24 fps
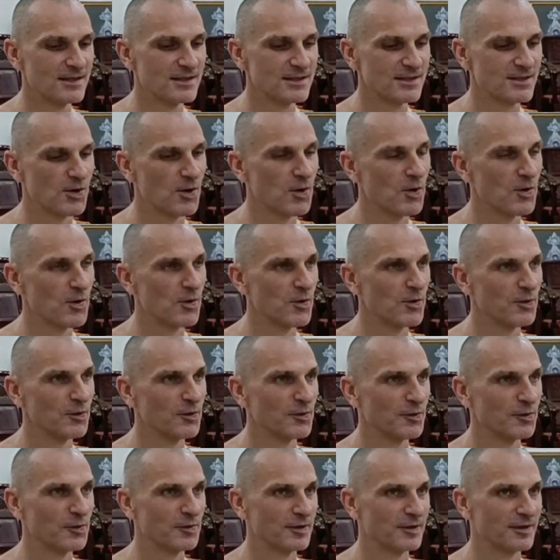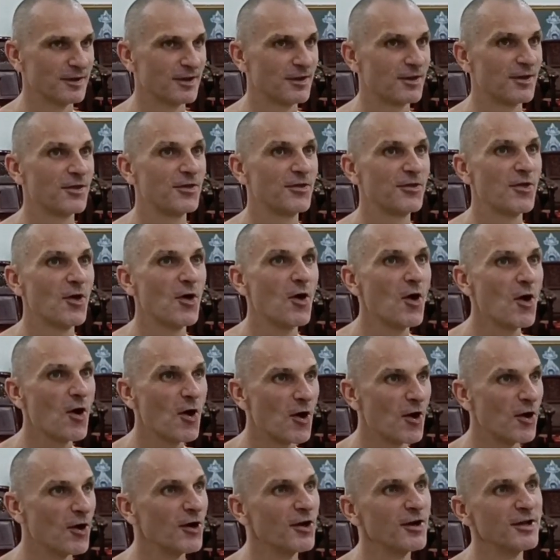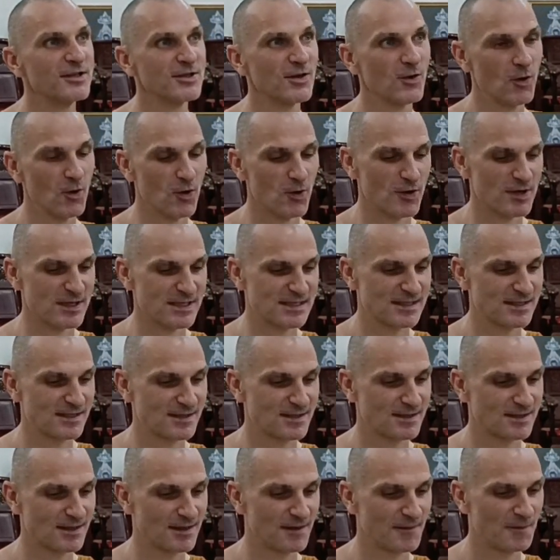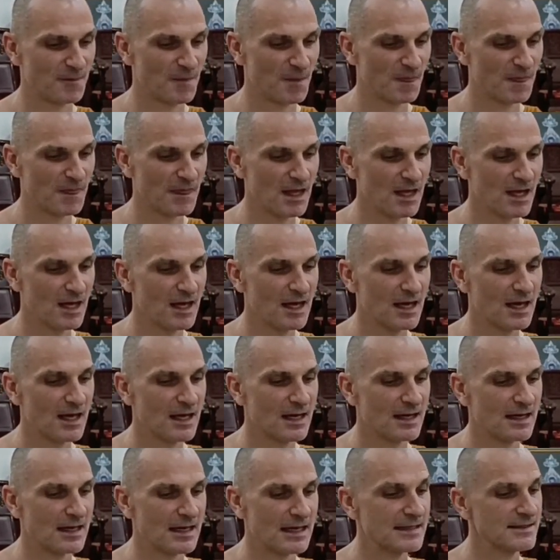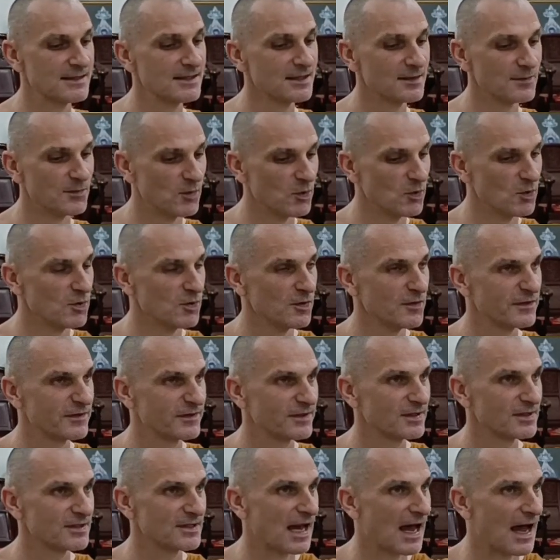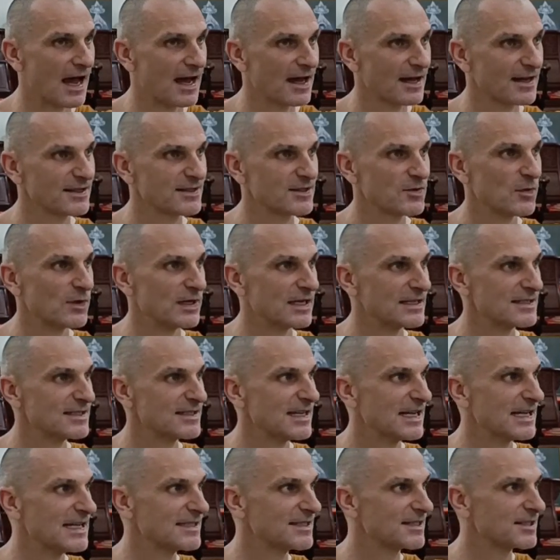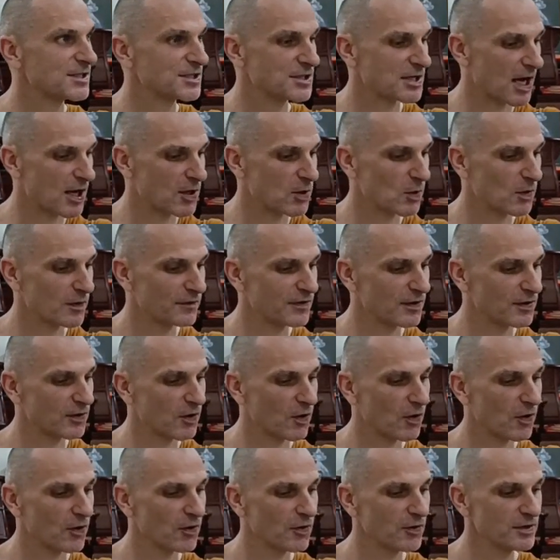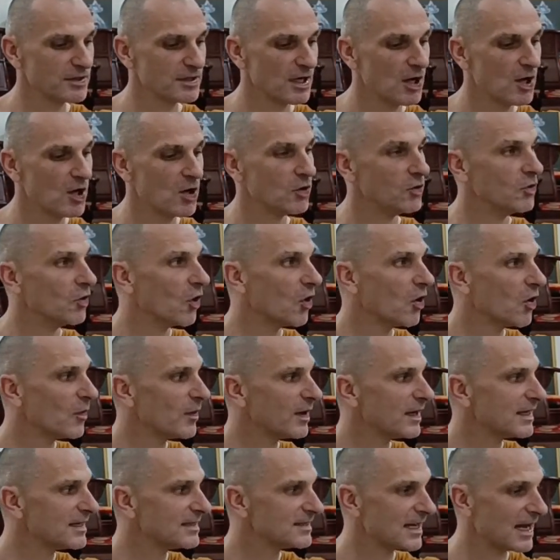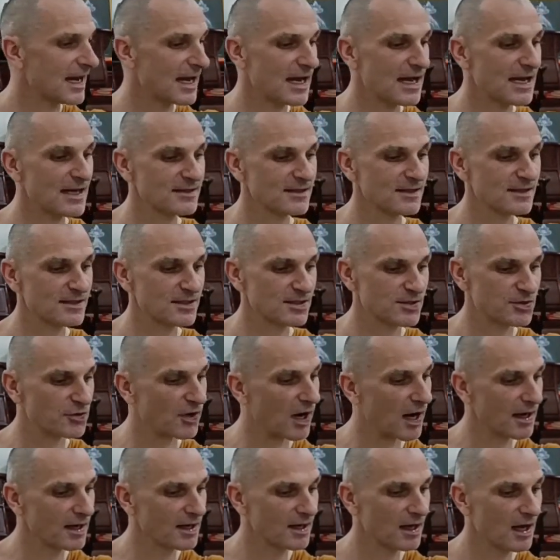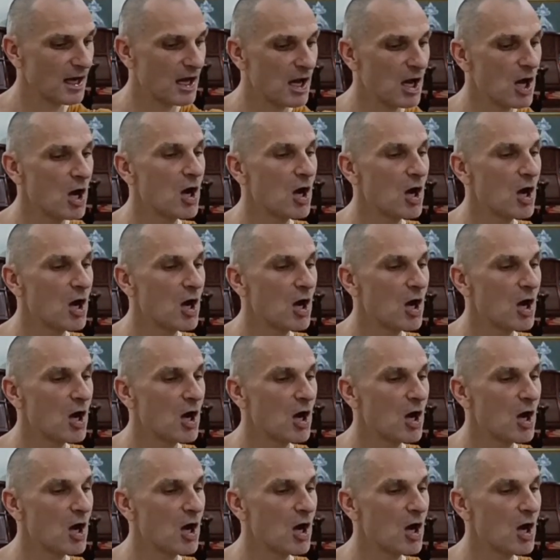so the third horse isn't moved to act when it sees the shadow of the goad, nor when its hairs are struck,